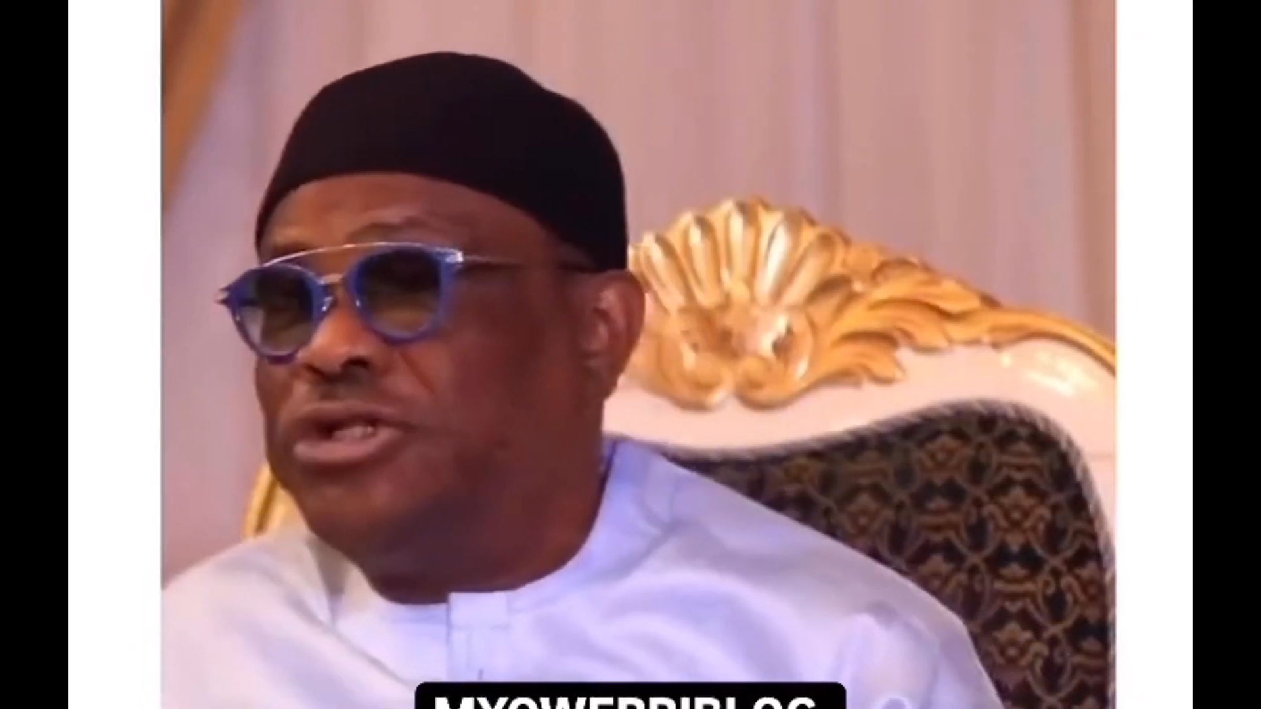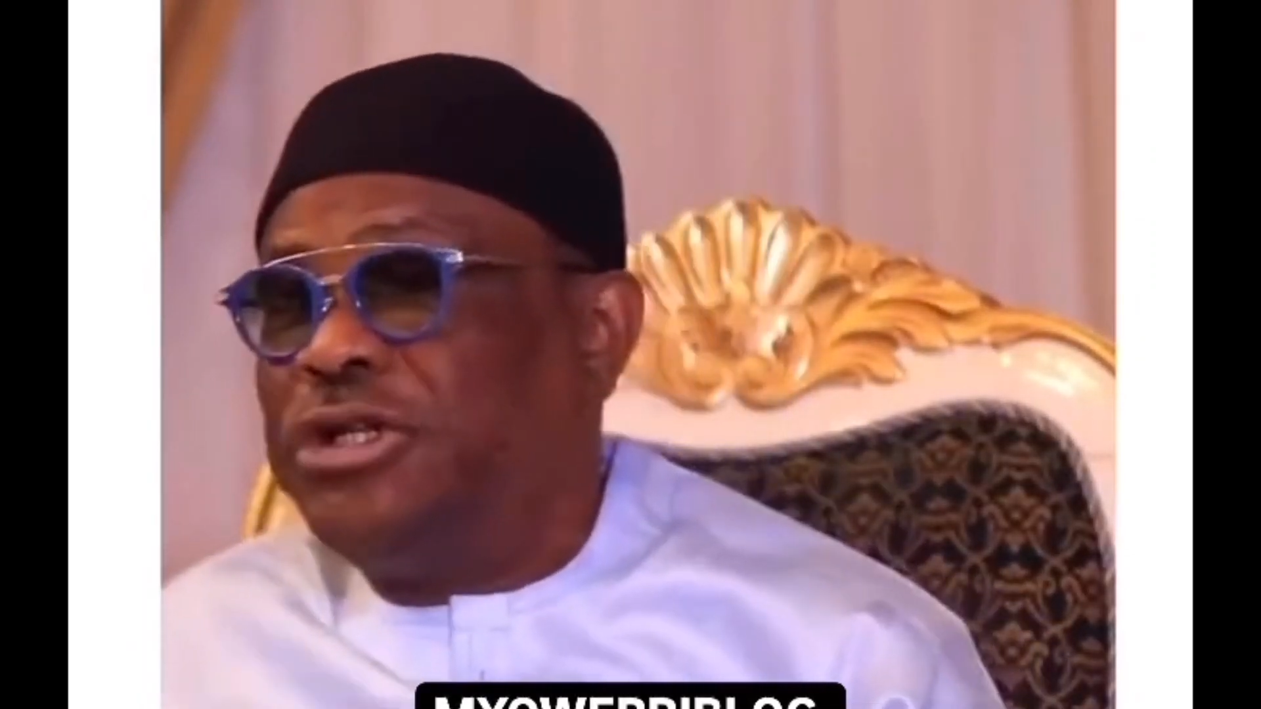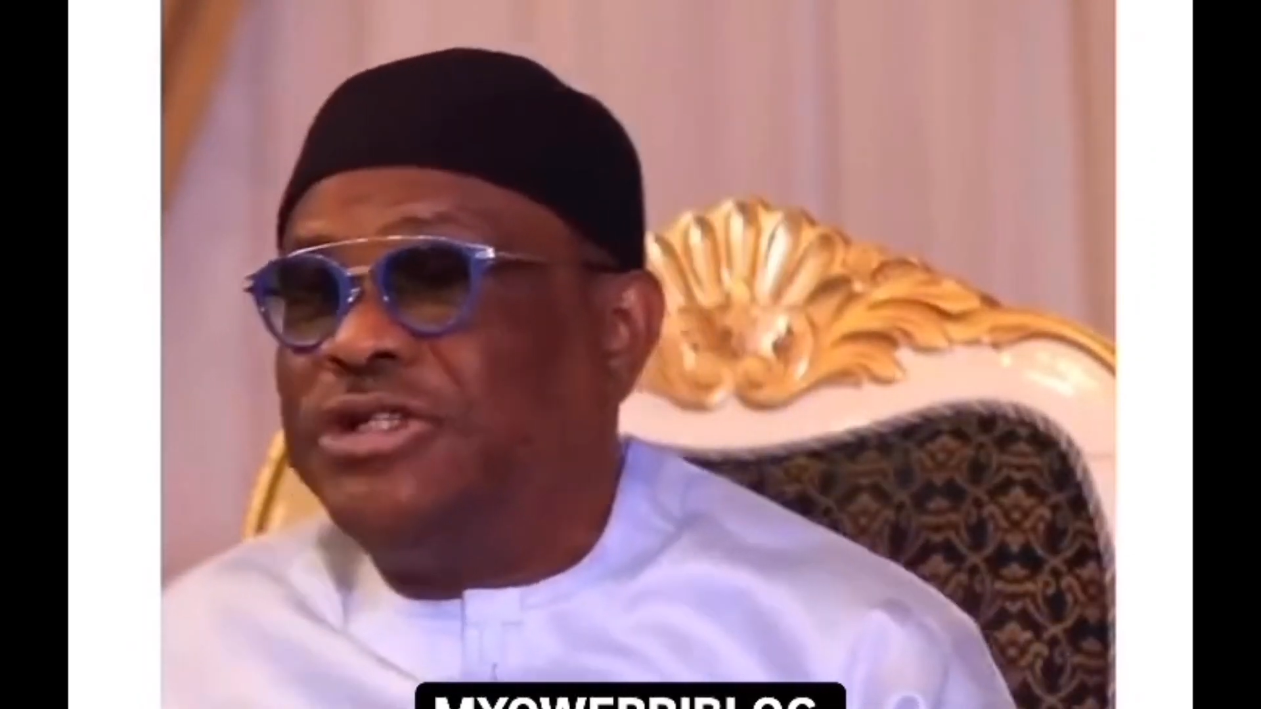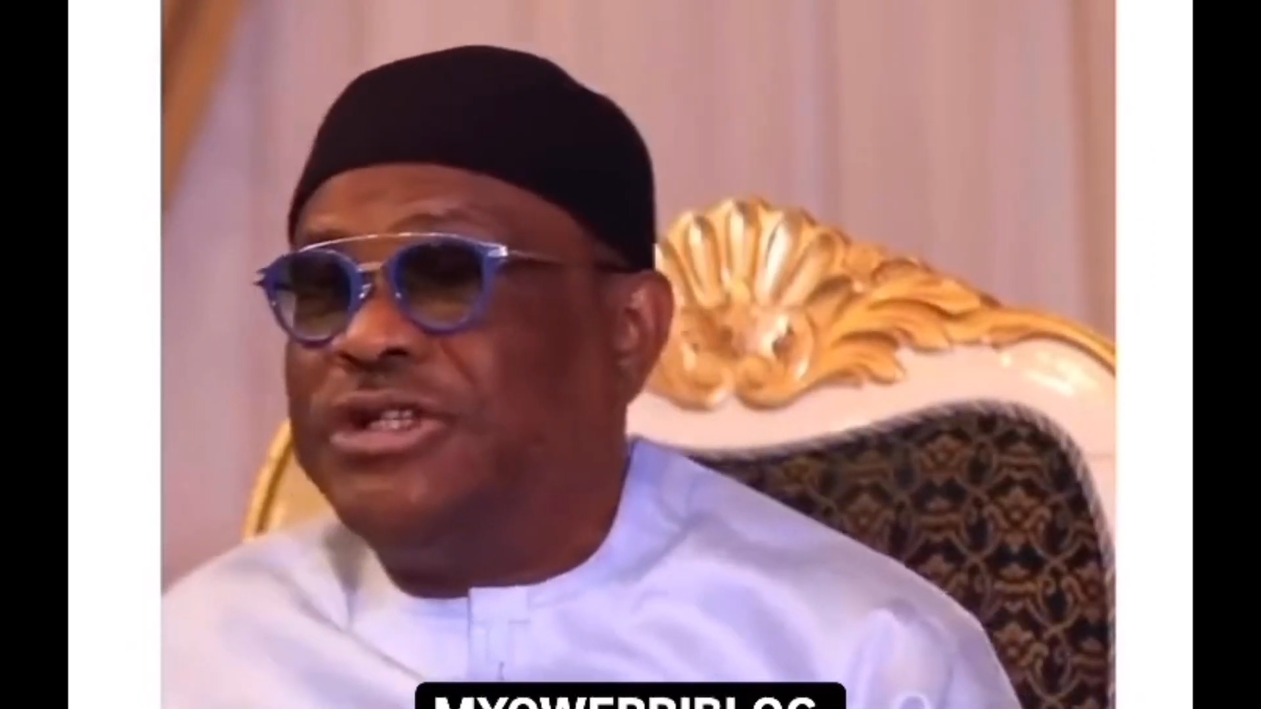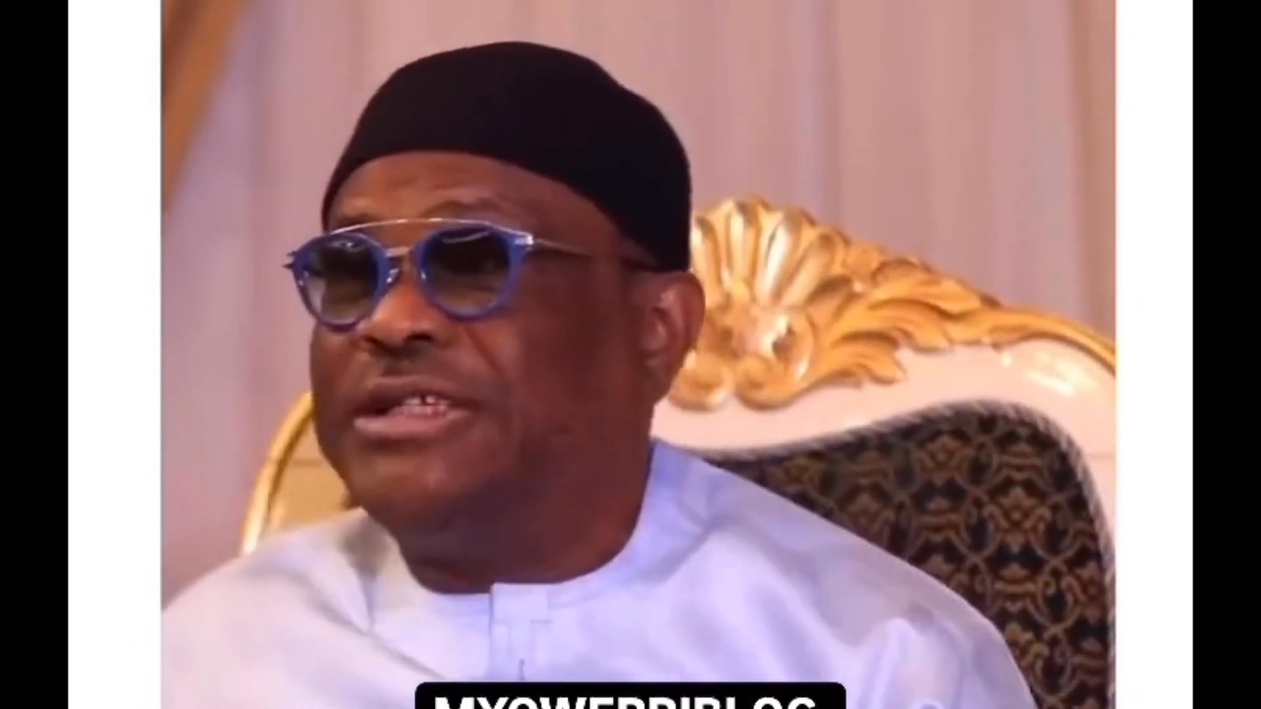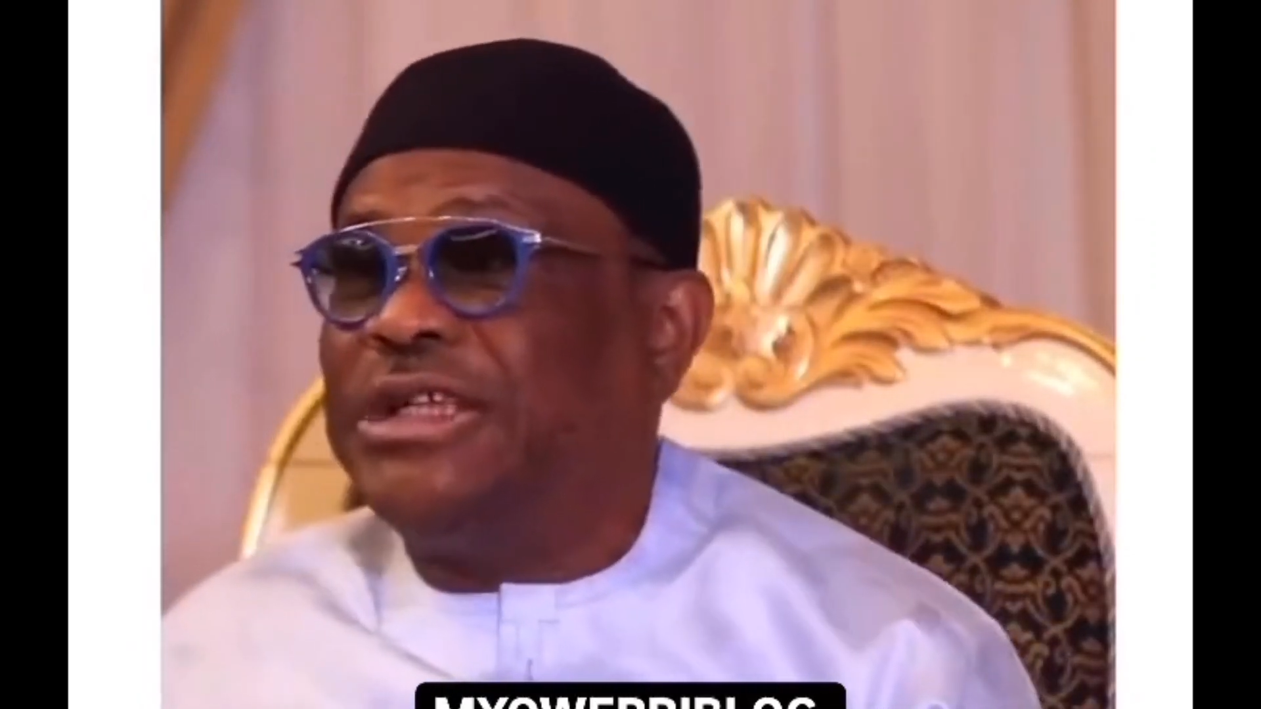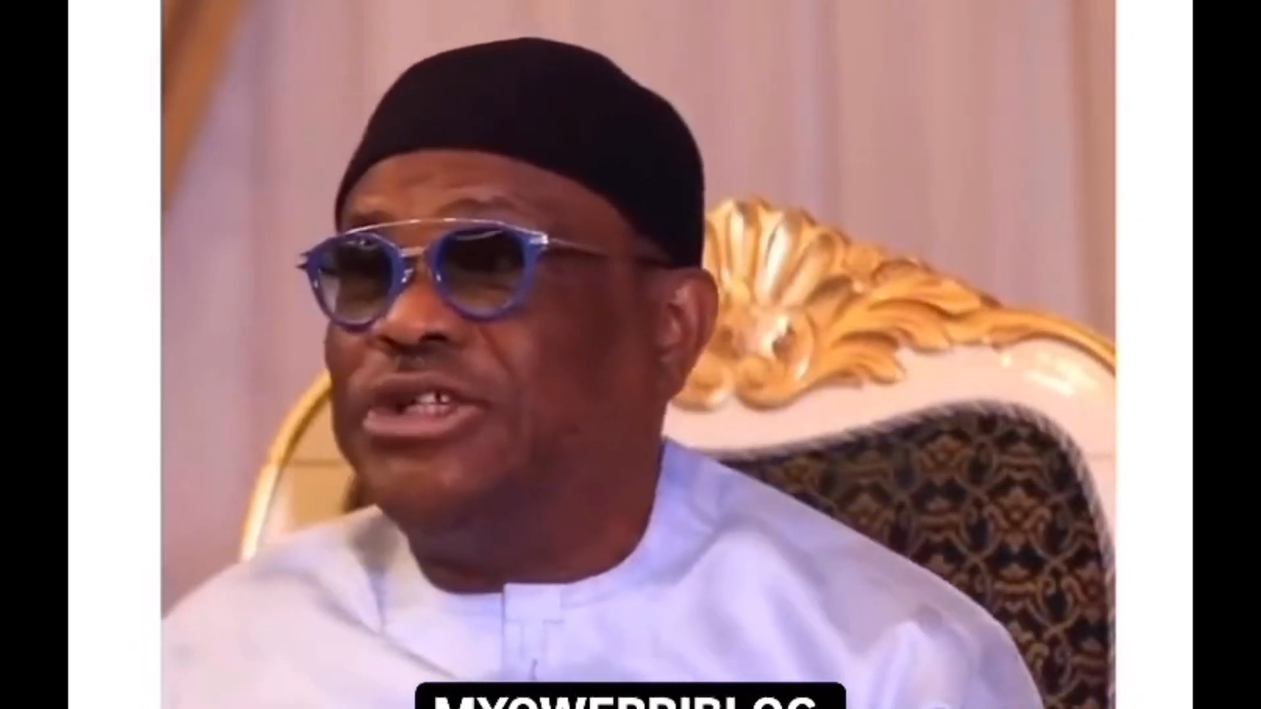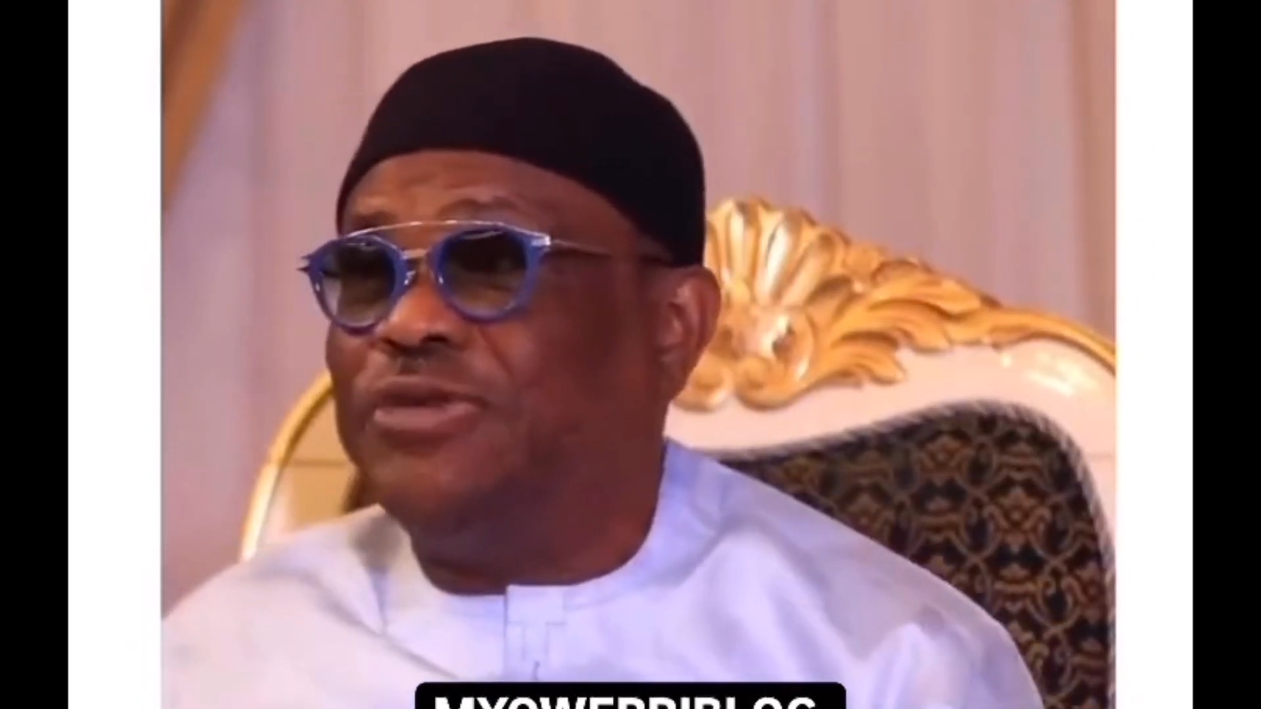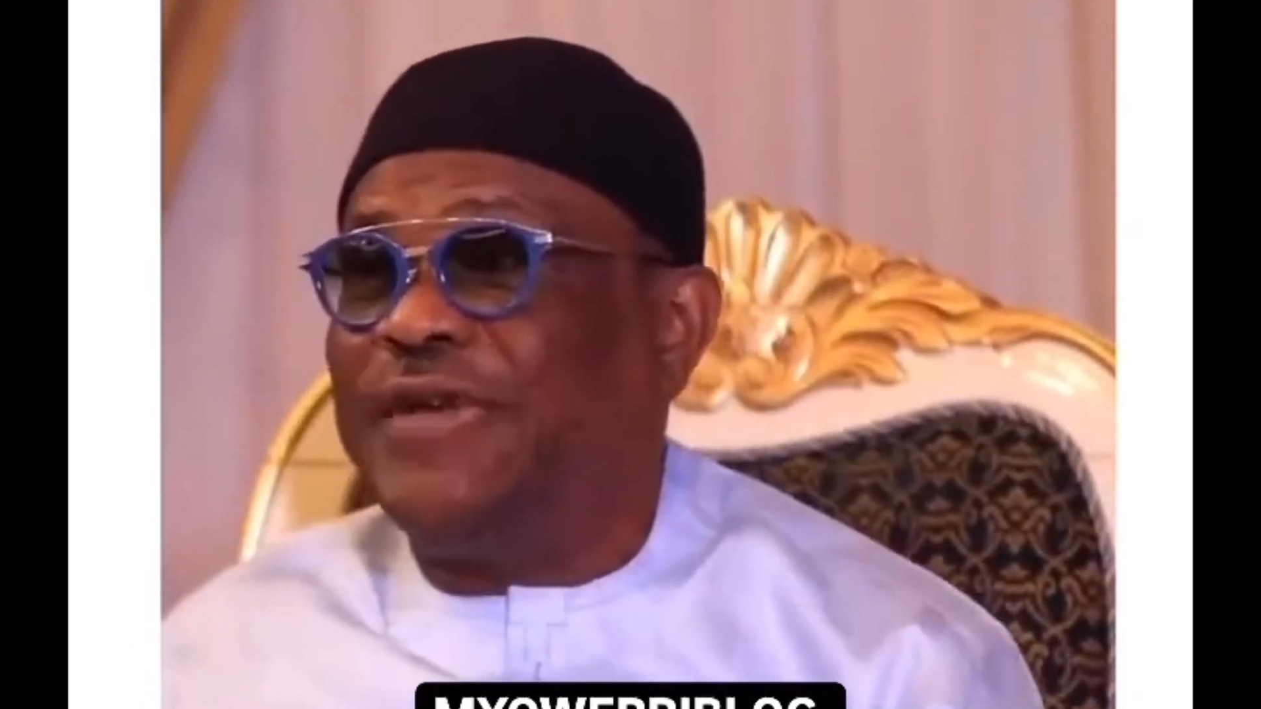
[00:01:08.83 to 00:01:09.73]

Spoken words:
Did I tell you January